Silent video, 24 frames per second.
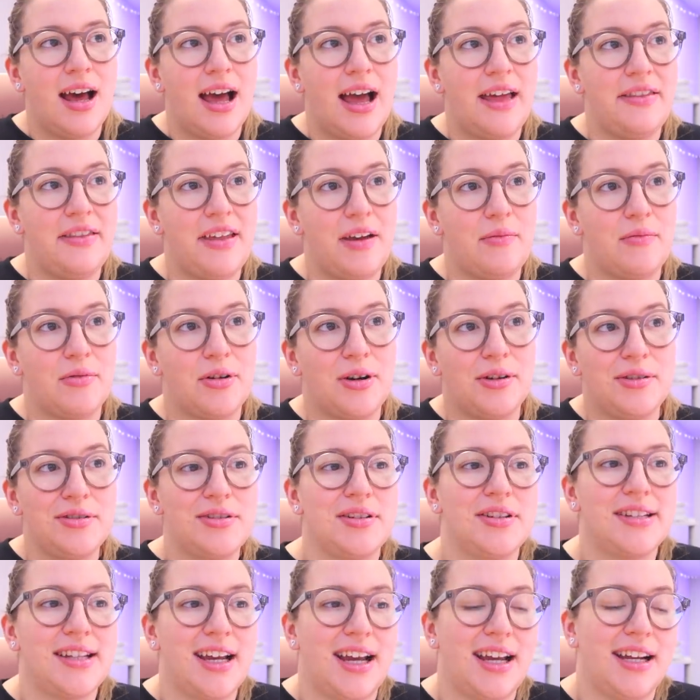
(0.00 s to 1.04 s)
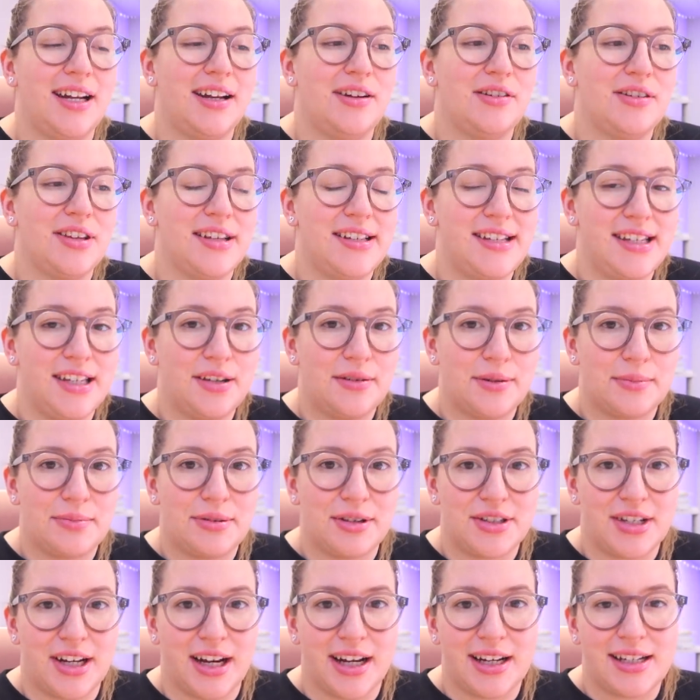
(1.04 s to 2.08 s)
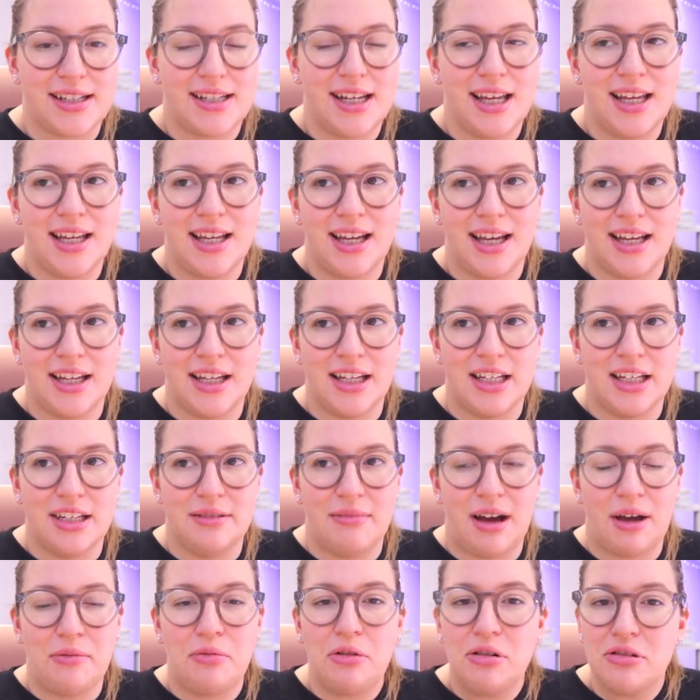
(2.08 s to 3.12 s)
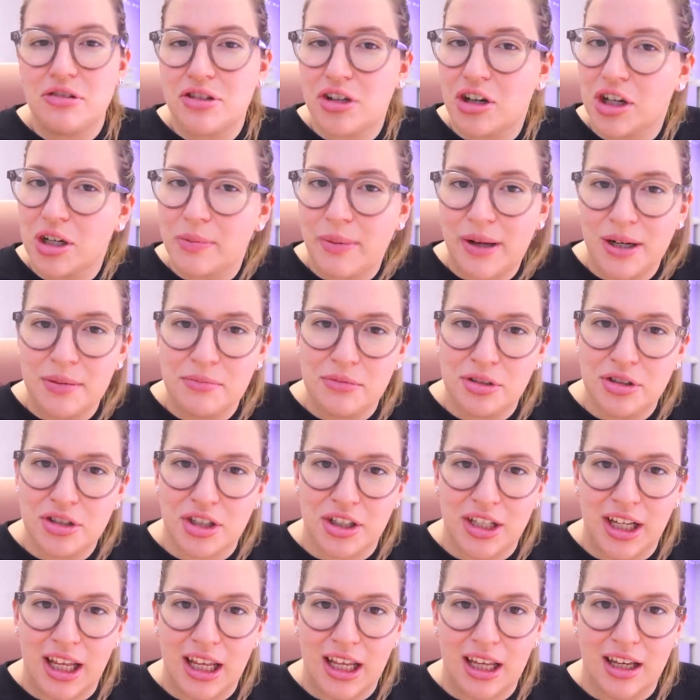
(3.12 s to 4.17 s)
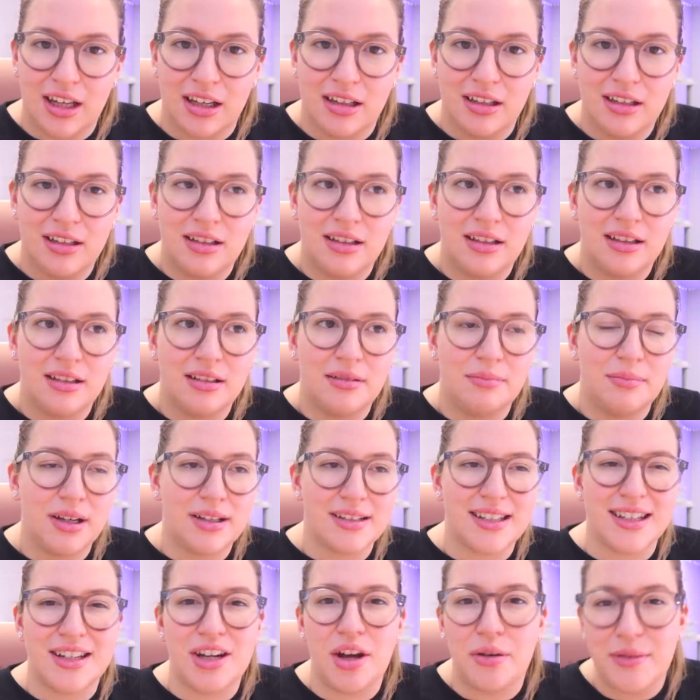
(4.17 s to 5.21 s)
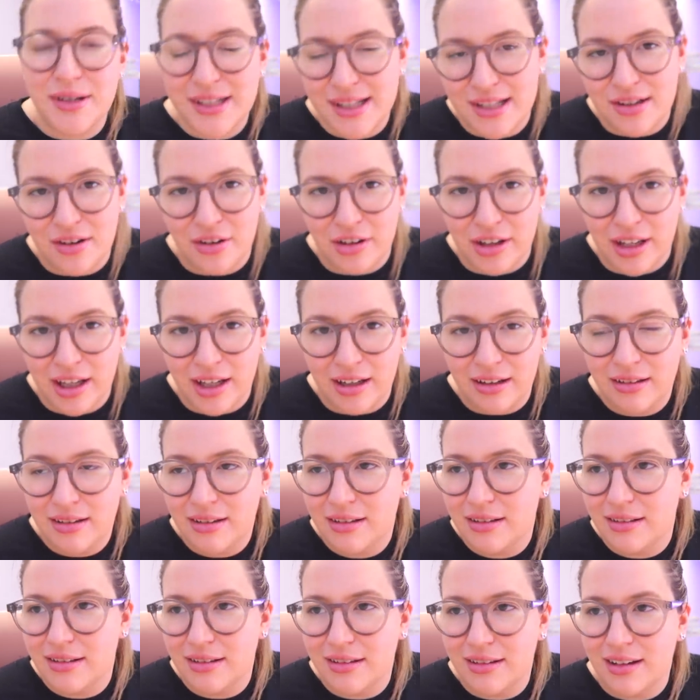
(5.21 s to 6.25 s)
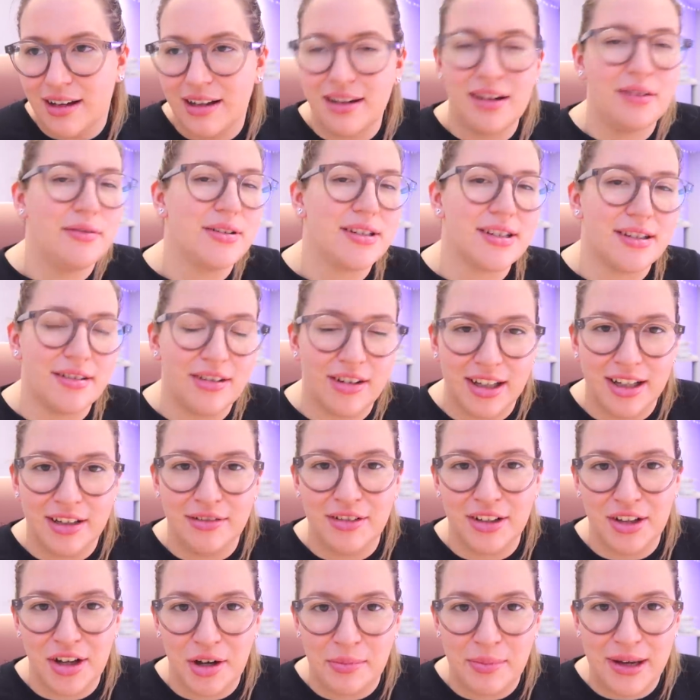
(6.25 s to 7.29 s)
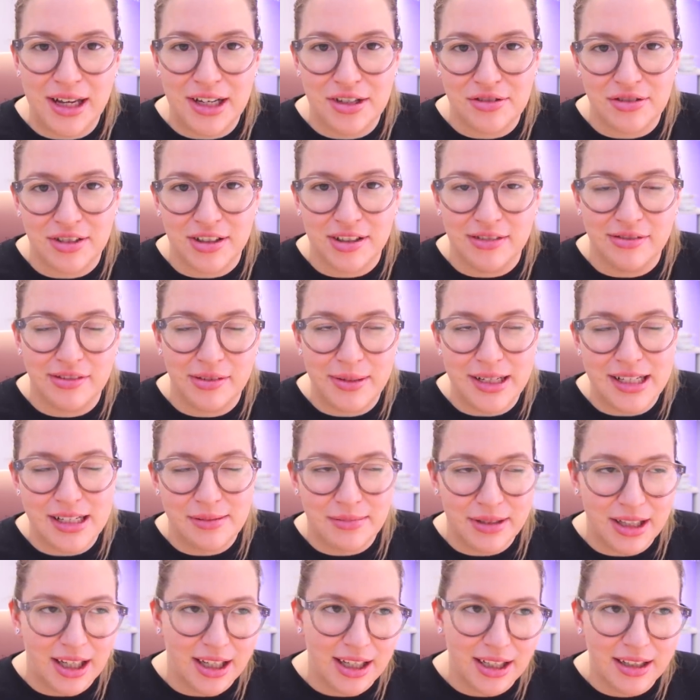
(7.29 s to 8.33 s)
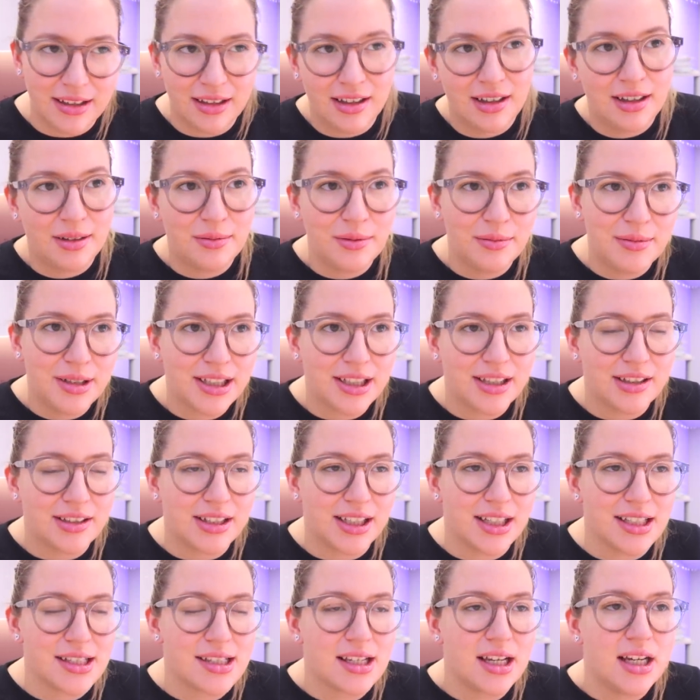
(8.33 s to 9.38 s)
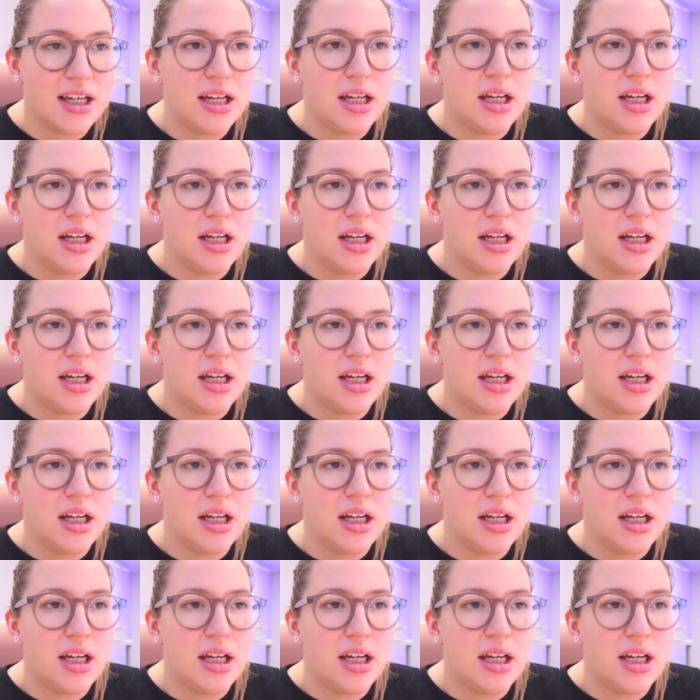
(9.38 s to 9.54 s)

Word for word: And then we're also starting another secret project. Um, I won't talk about it much on here because I know it's annoying. I know it's annoying if you're not a patron for me to be like, oh, we're working on this.